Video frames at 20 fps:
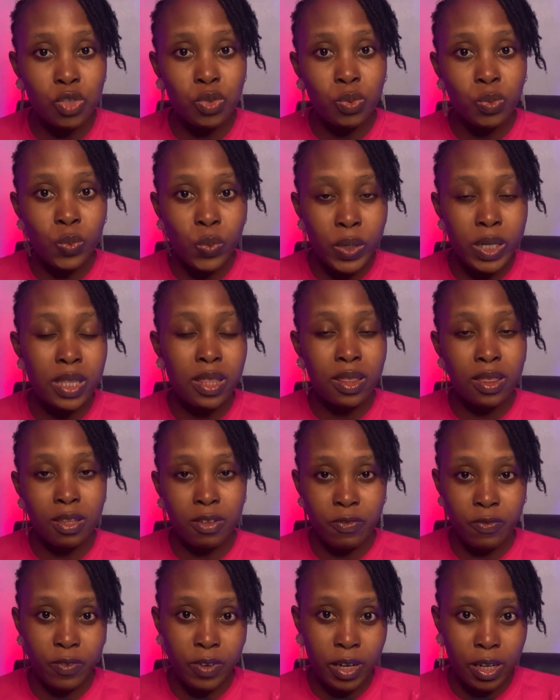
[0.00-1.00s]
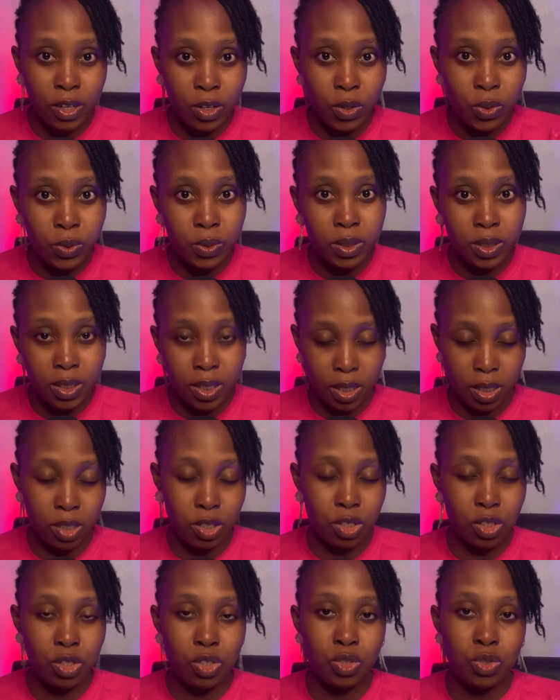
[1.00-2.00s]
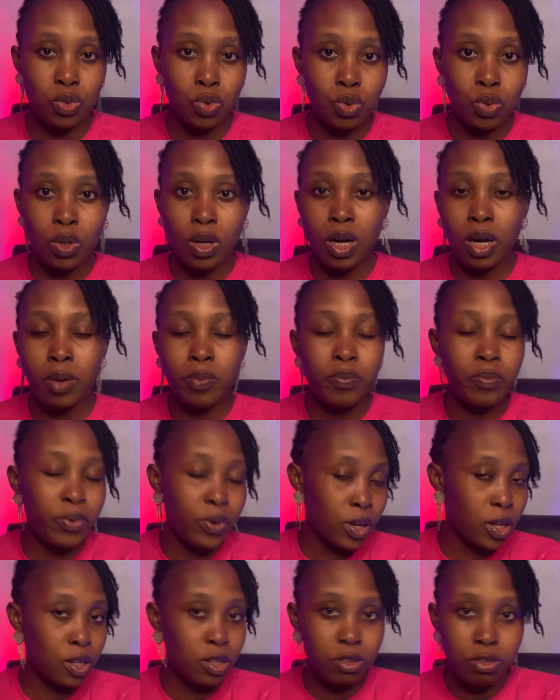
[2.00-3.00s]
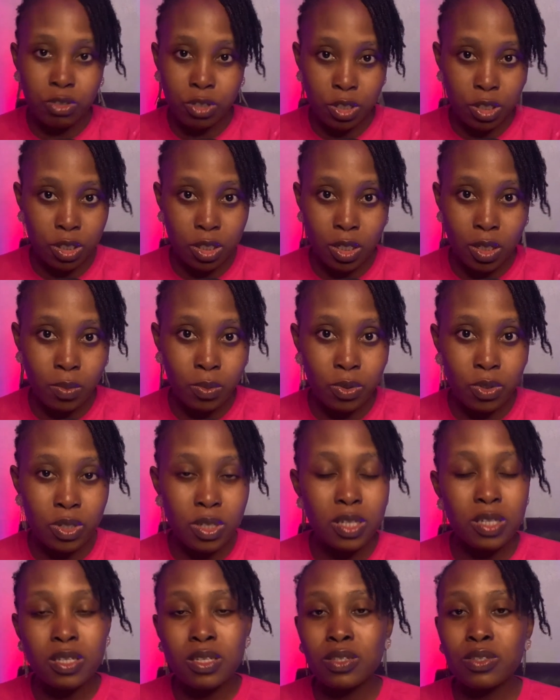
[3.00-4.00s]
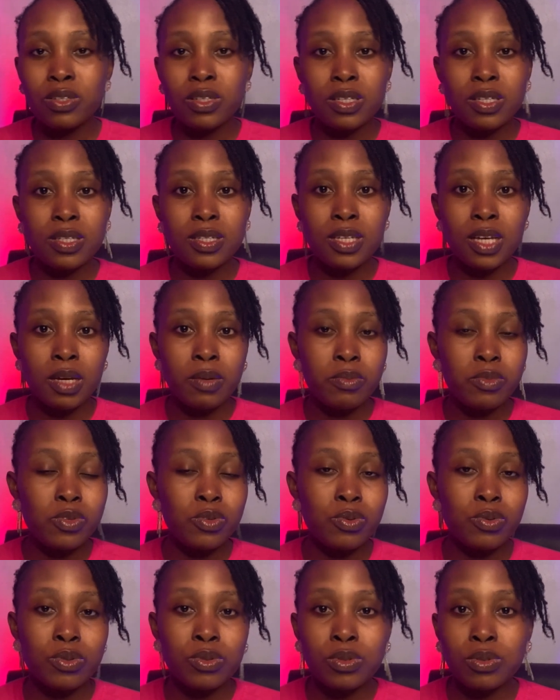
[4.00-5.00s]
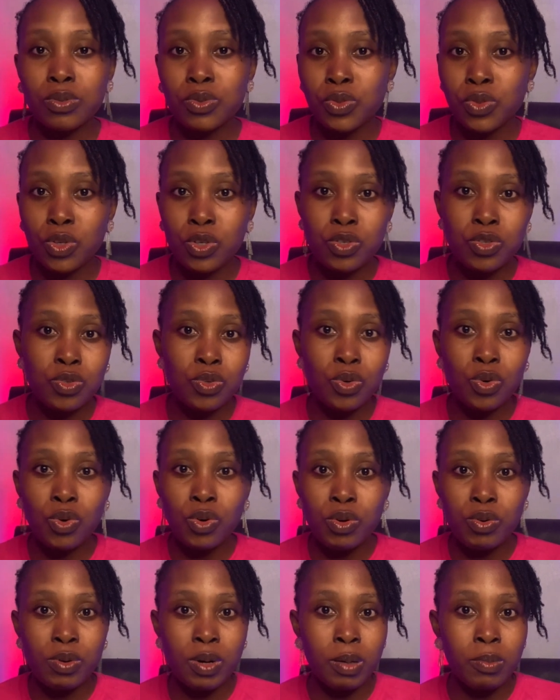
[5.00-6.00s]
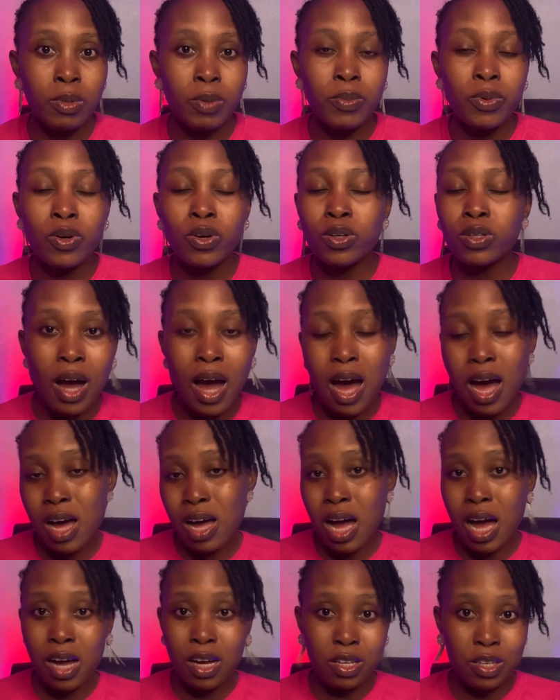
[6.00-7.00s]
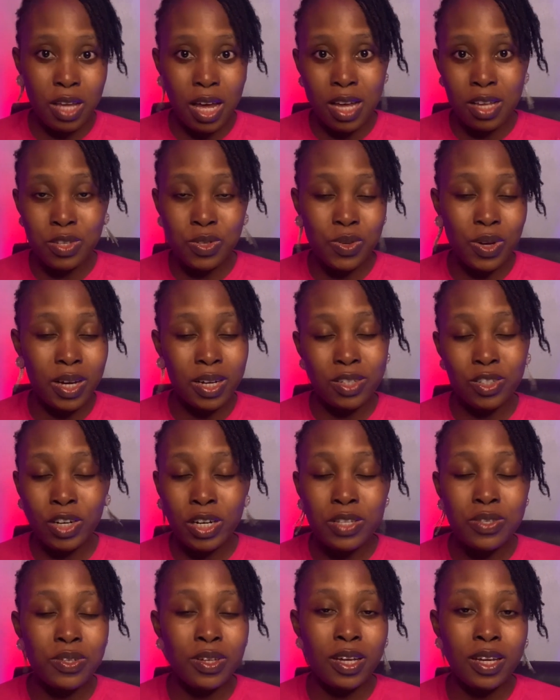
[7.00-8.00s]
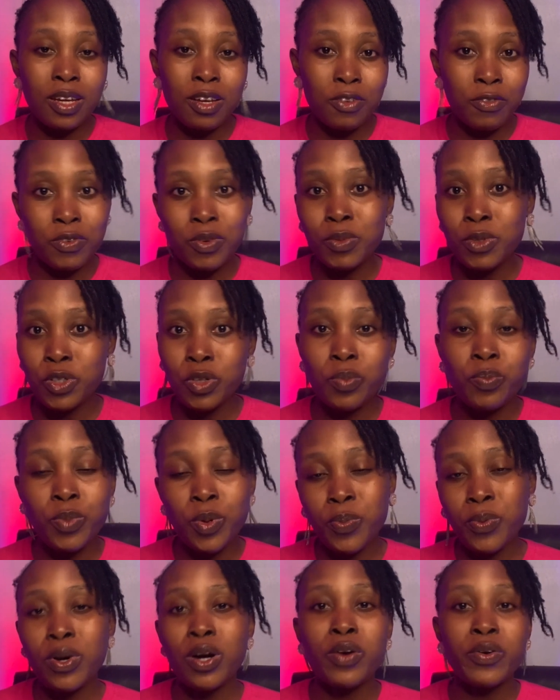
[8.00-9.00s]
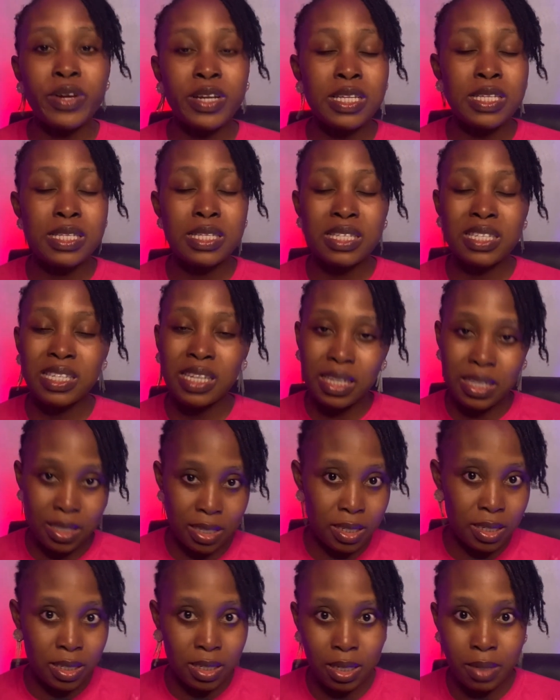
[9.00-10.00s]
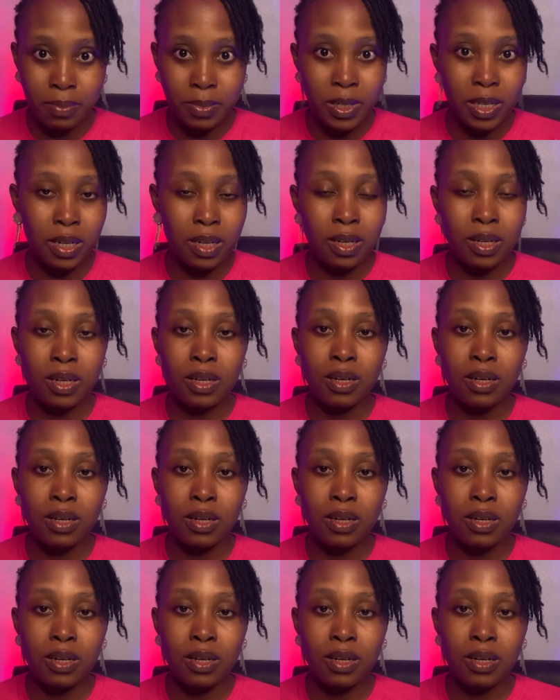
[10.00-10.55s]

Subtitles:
with the value that you are bringing to the table. So this is not the time to just go rambling, because as you are trying to gather information, people are already sending them their